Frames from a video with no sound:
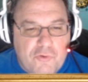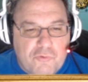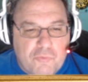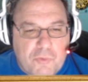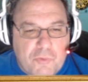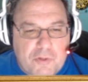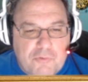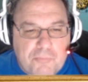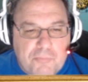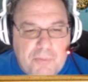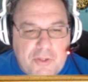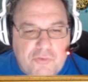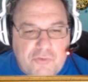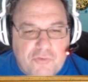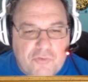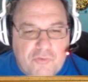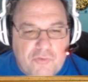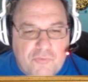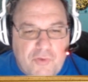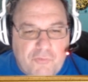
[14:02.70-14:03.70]
wants
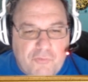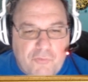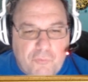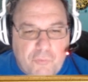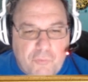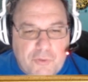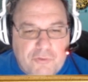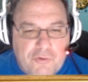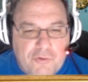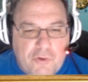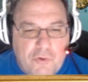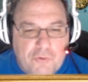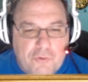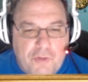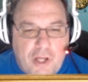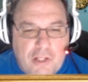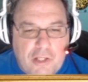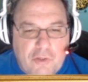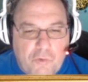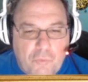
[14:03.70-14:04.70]
pieces of every retail
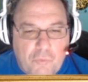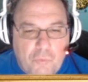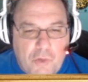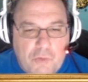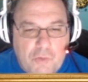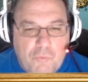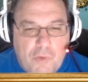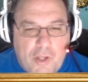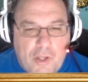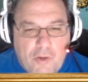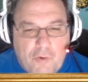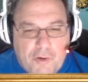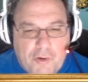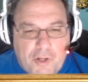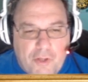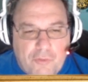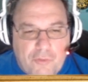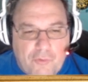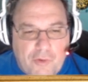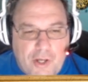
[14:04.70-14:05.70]
dollar one way or
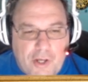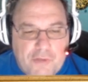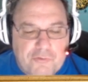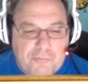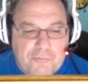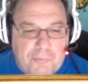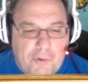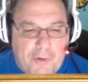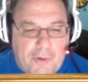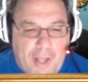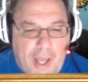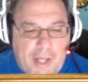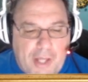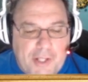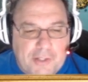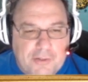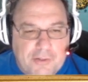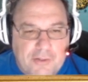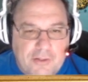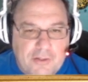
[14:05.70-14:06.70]
another, Eisenberg
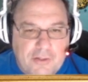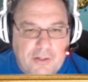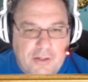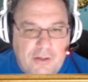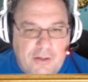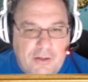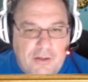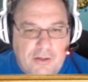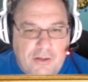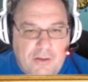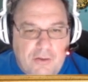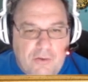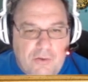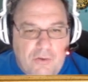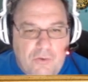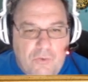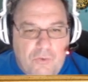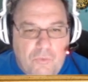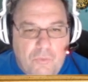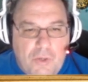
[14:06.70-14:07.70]
added.
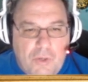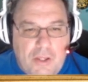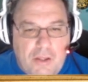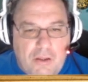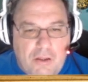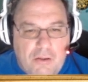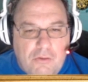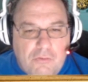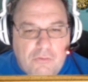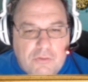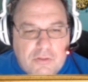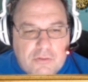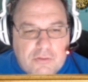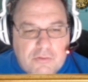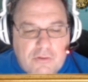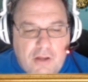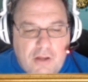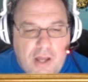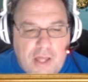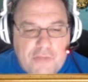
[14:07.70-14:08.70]
Well,
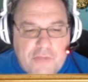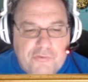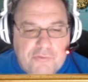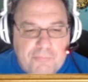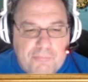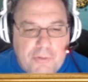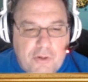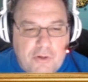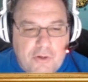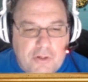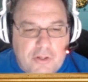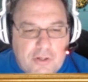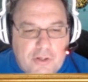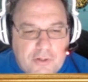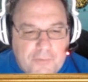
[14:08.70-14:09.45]
Eisenberg,